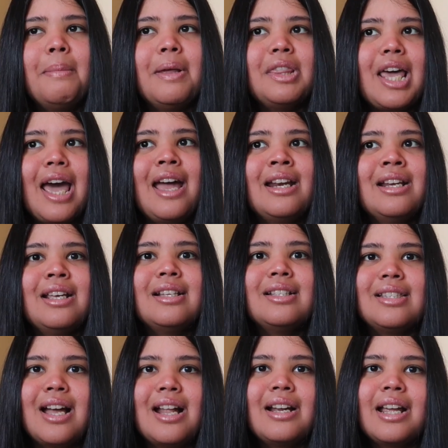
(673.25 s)
but then it
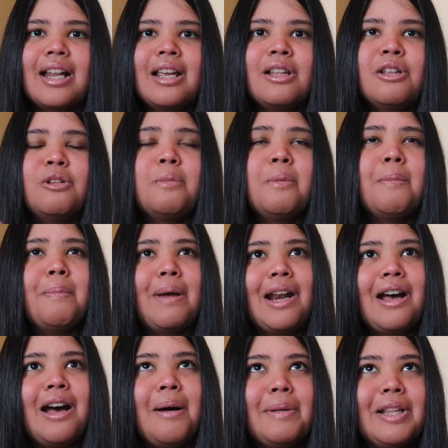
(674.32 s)
started getting a little bit better.